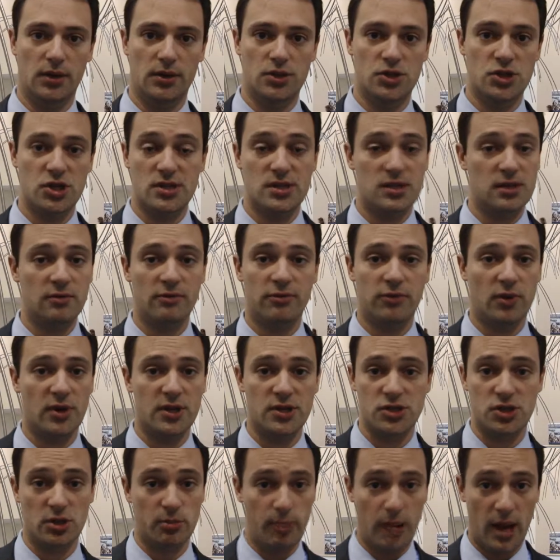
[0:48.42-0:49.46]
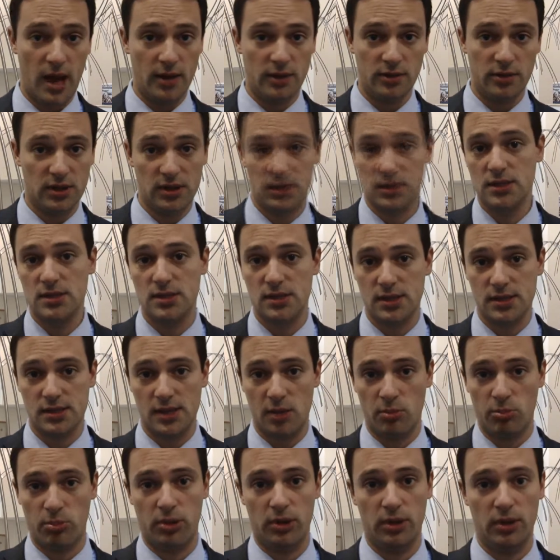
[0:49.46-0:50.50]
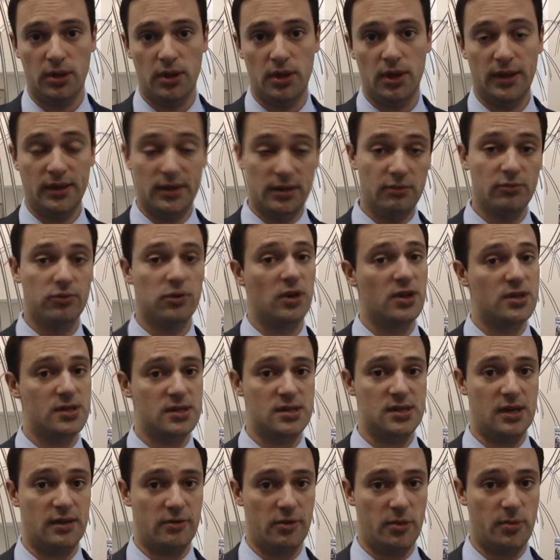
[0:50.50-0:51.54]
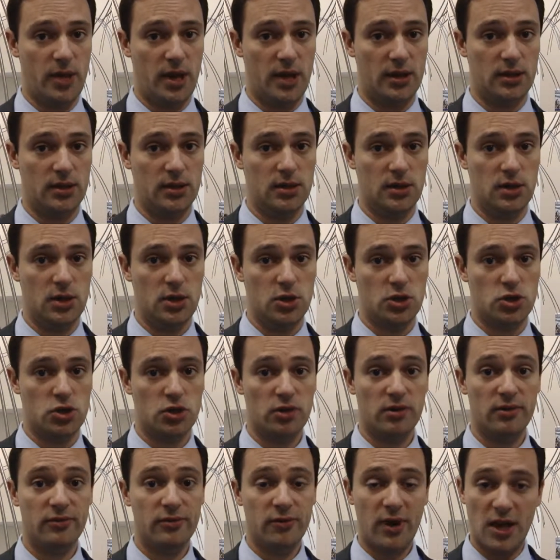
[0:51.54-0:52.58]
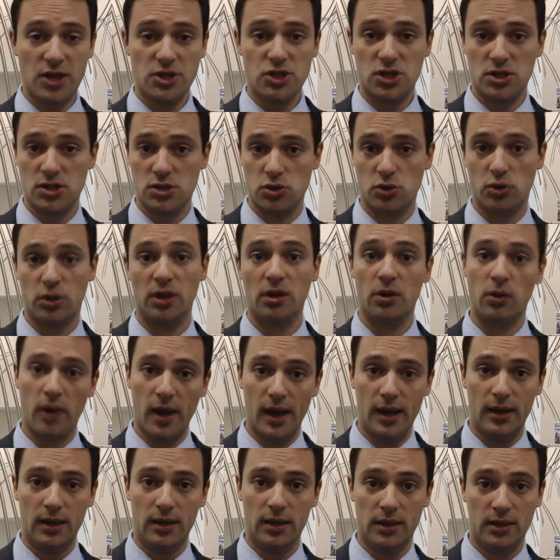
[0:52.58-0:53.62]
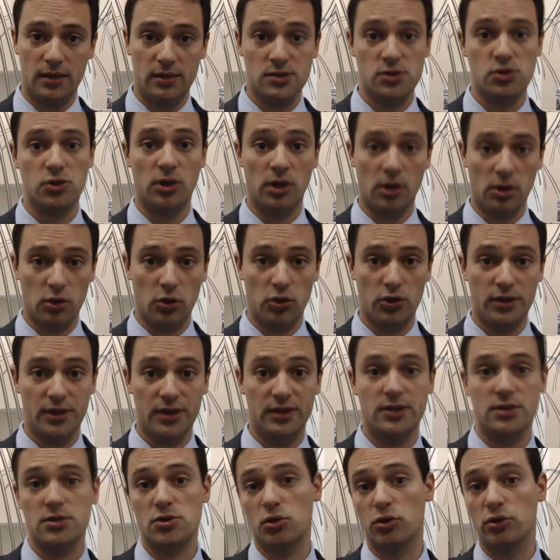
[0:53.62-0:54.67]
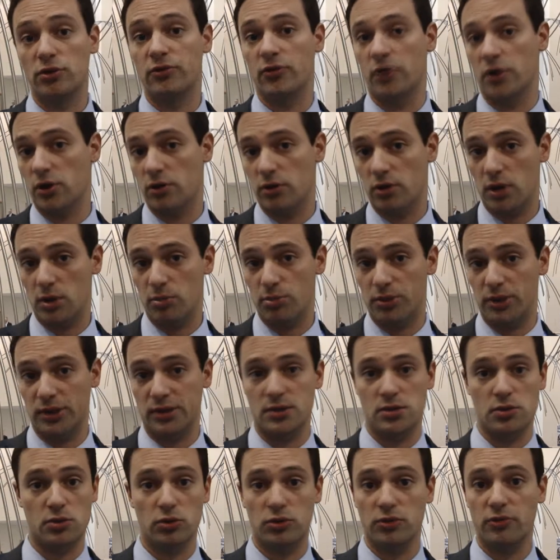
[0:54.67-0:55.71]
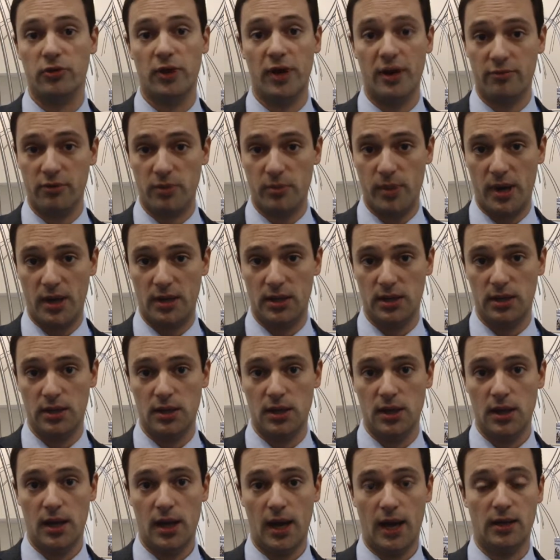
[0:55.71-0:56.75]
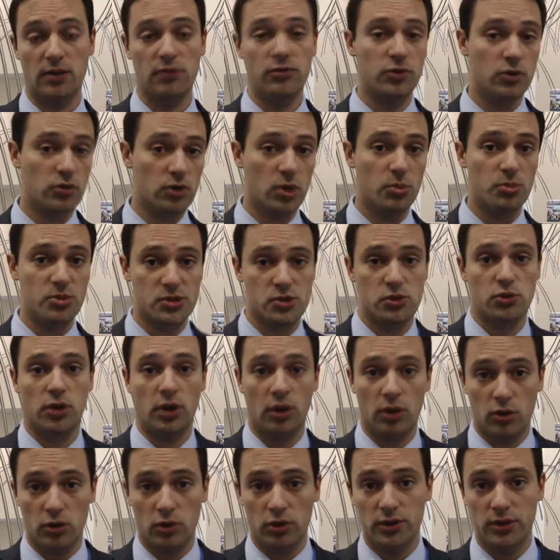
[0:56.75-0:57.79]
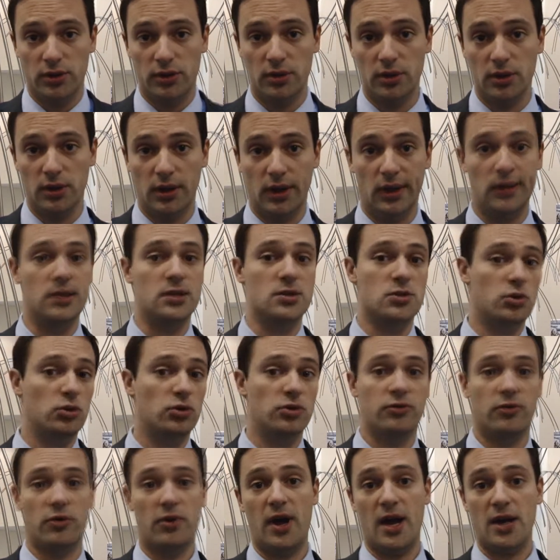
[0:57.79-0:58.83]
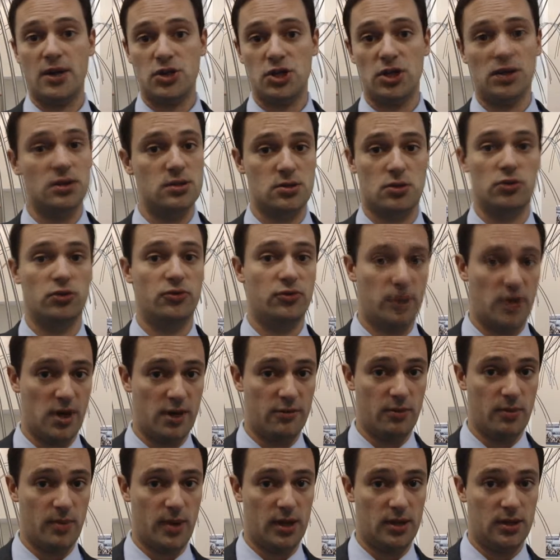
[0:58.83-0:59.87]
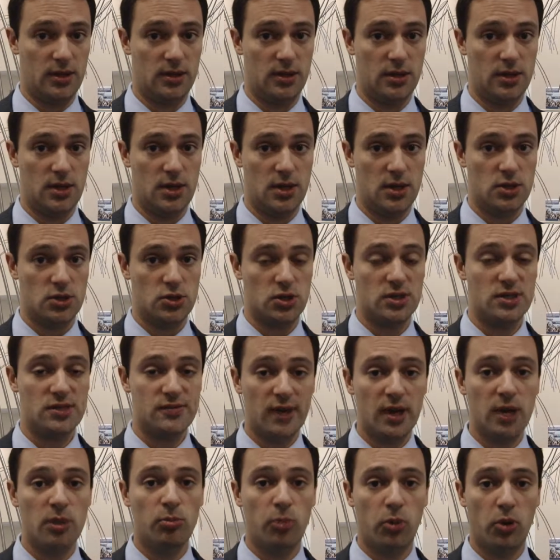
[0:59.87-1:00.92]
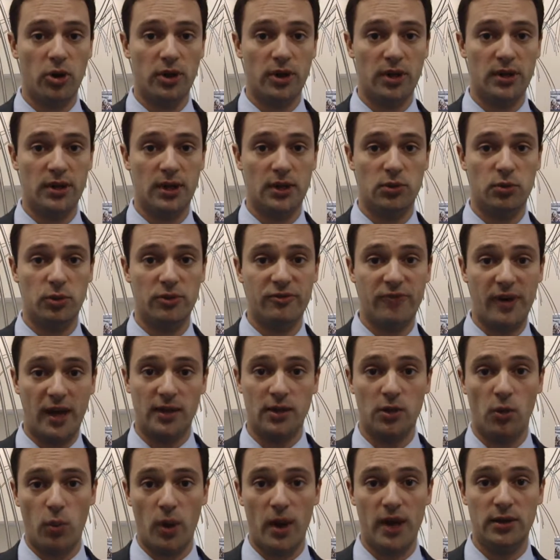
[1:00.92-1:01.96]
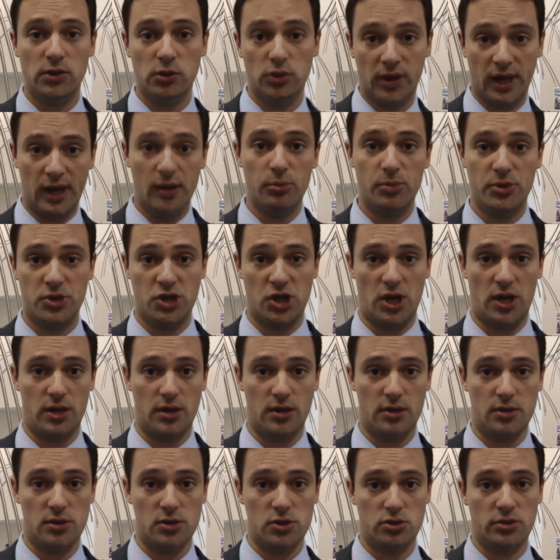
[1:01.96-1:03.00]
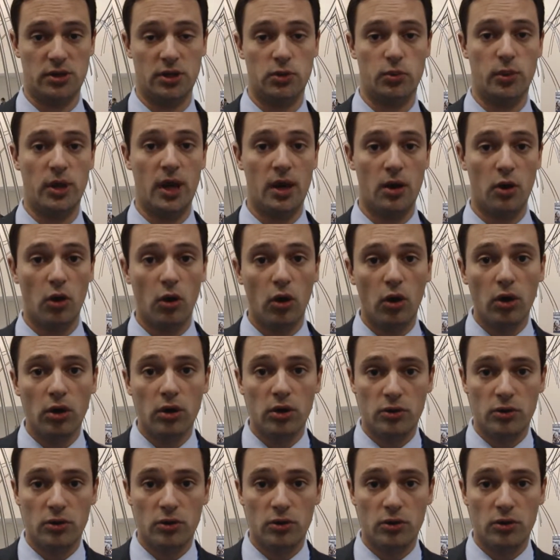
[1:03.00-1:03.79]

just influence Japan in this example, it influences everybody. So if Russia is doing well and is doing good, it is good for Europe, it is good for everybody. And if Europe is doing good, it is good for Russia, it is good for everybody. So it's very important that we find a way to help each other so that we are all